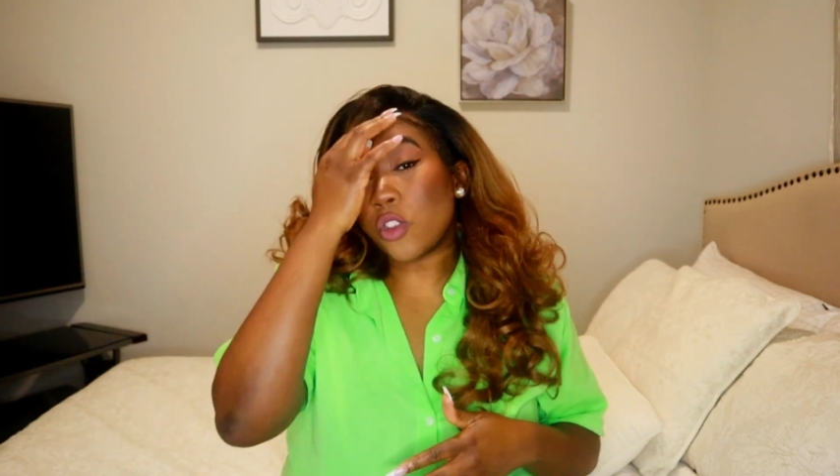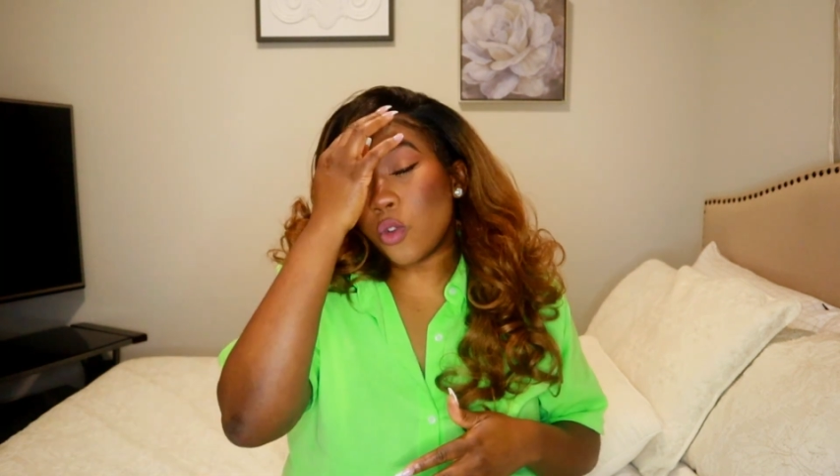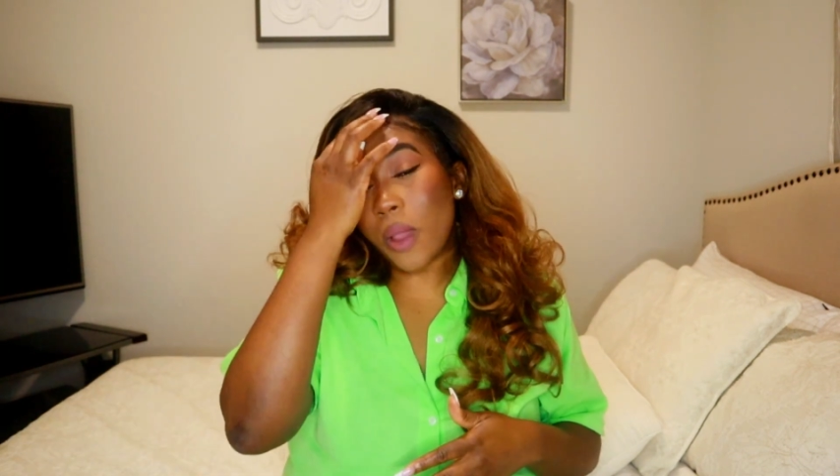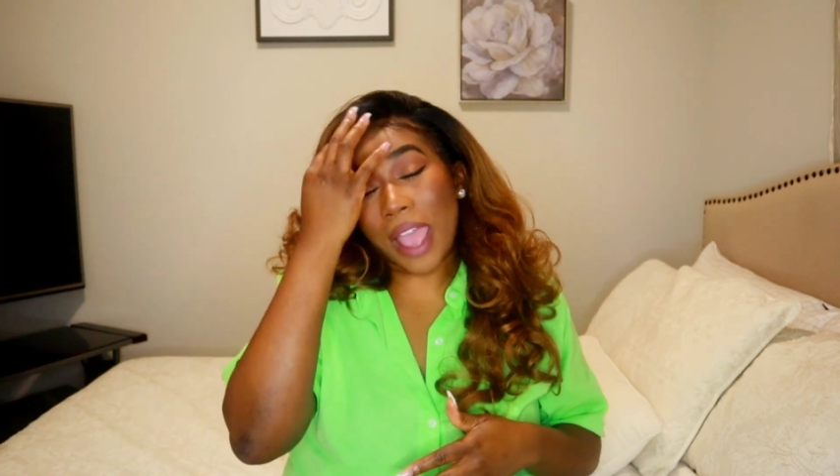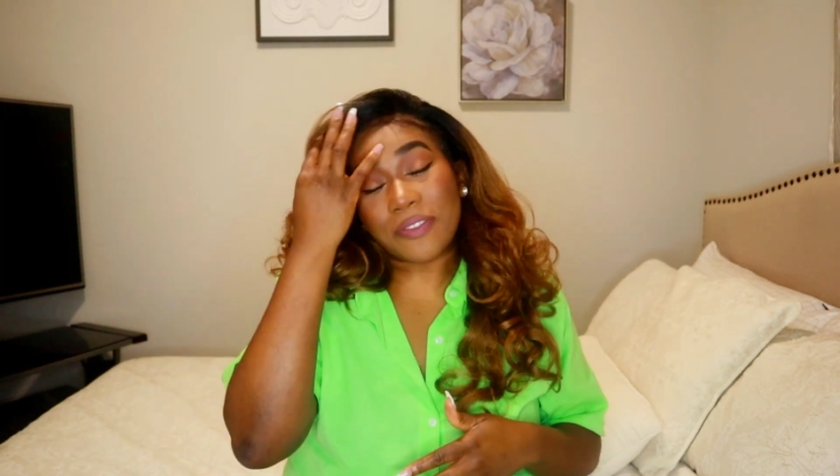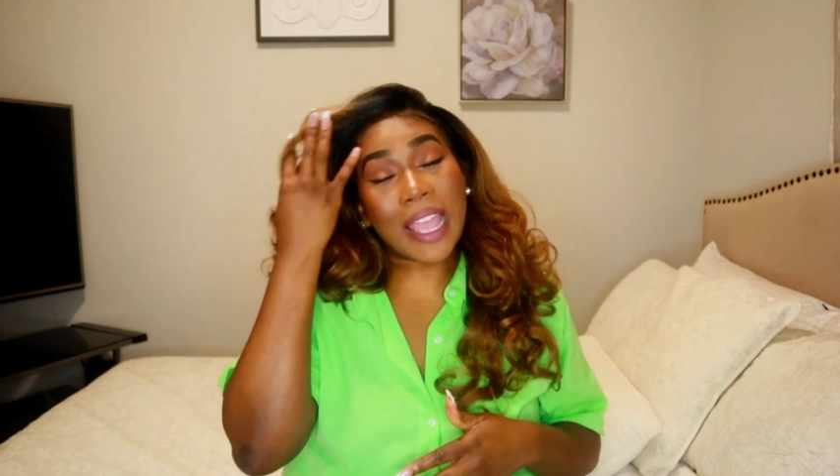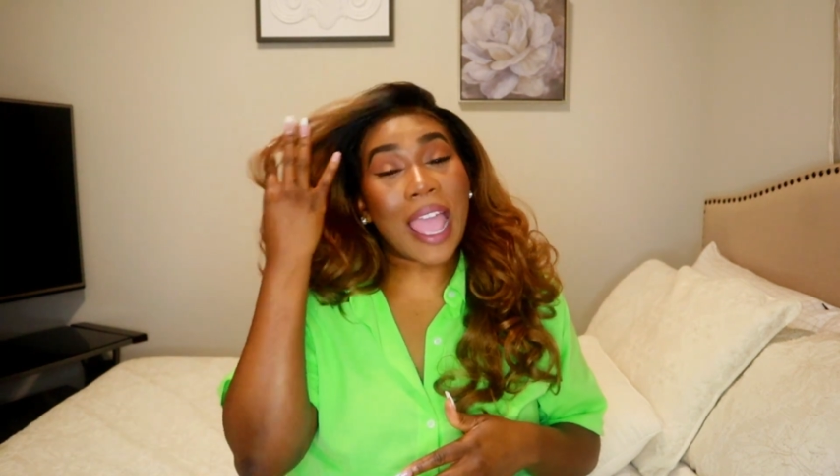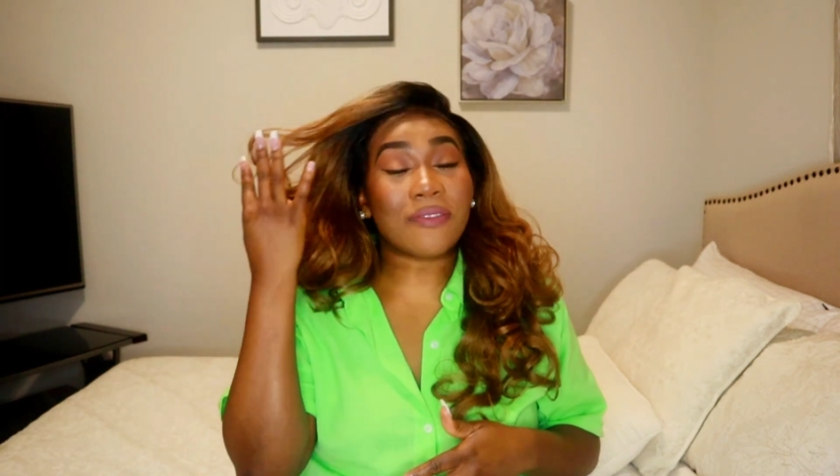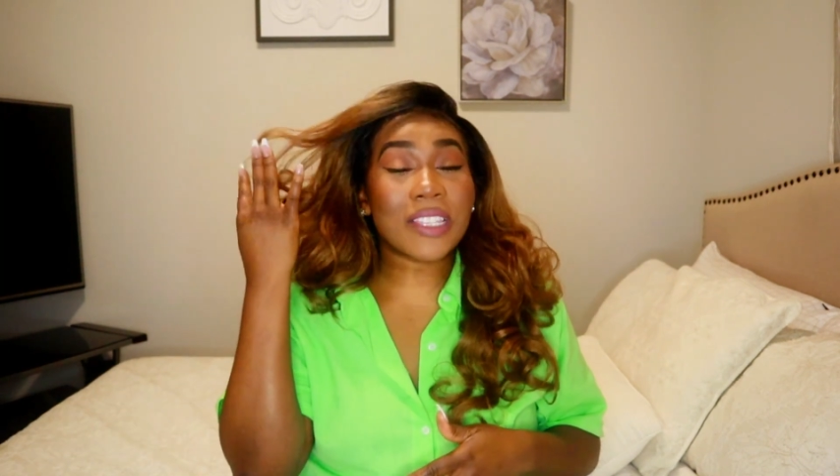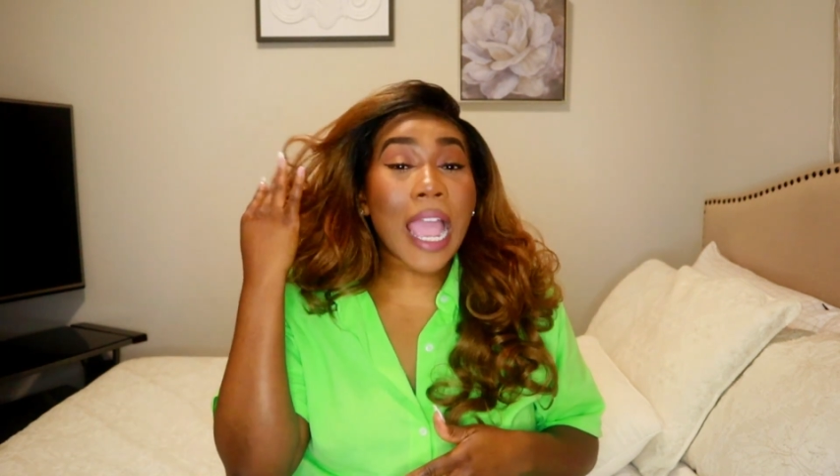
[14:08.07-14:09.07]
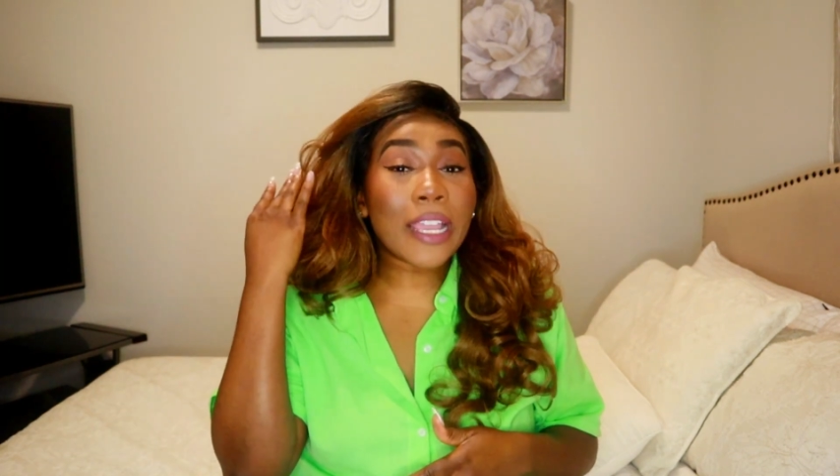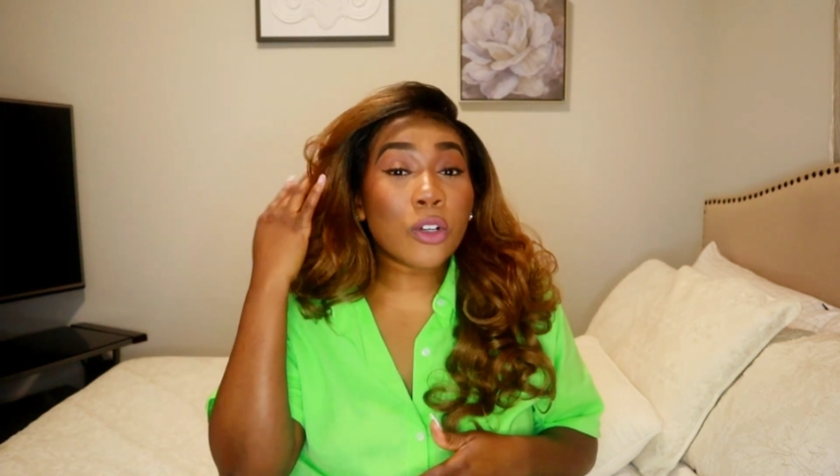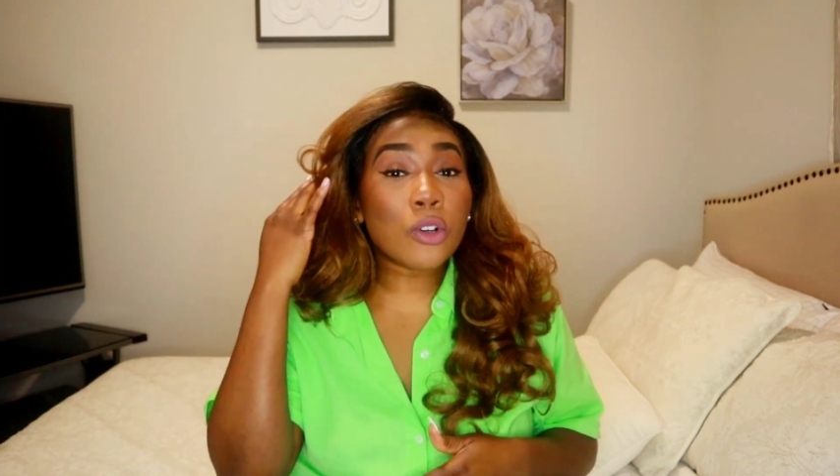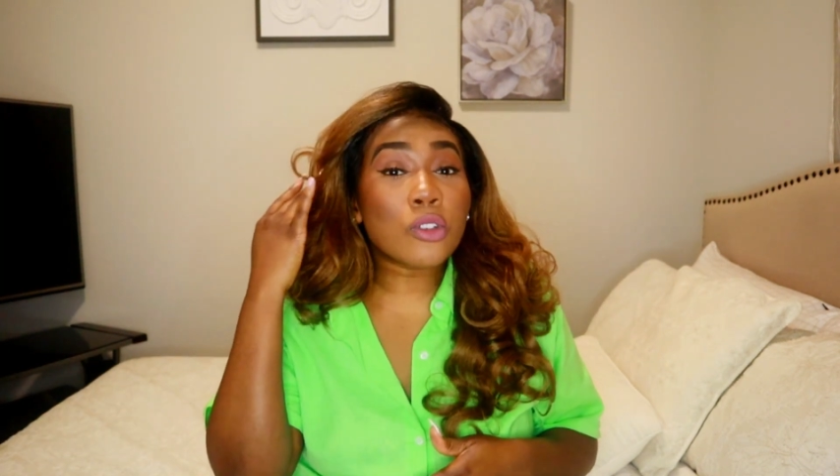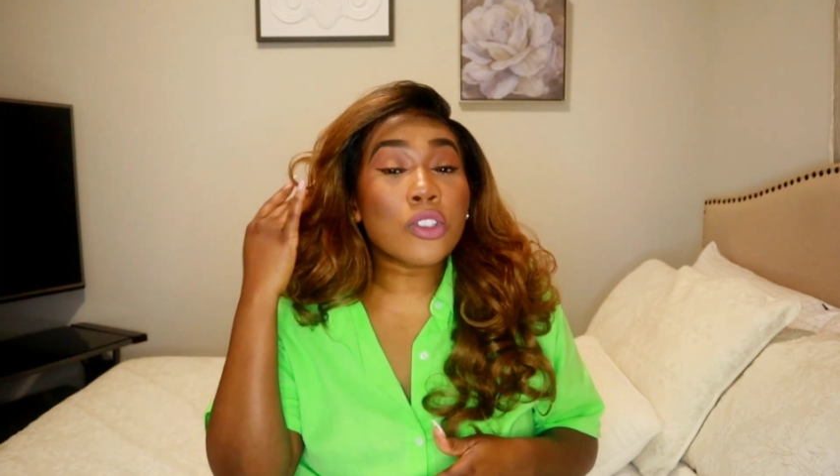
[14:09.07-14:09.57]
you have to have
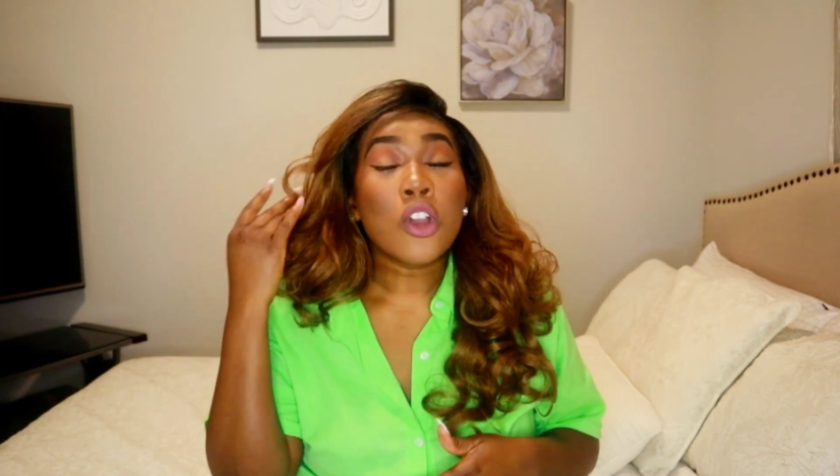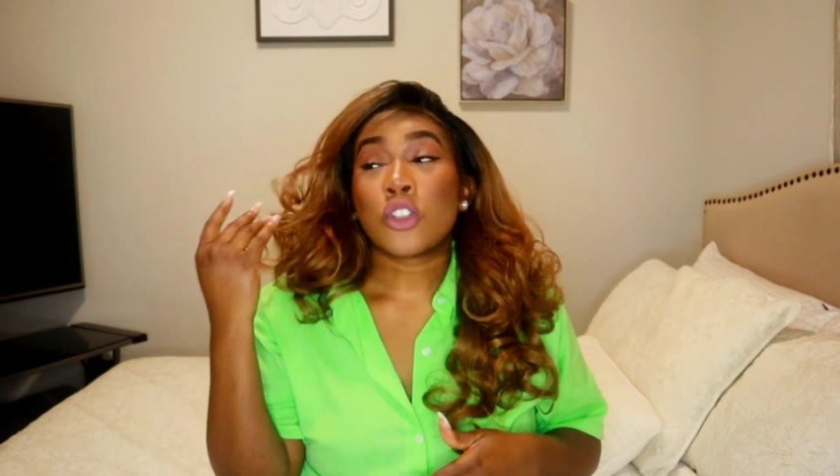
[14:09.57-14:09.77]
titles.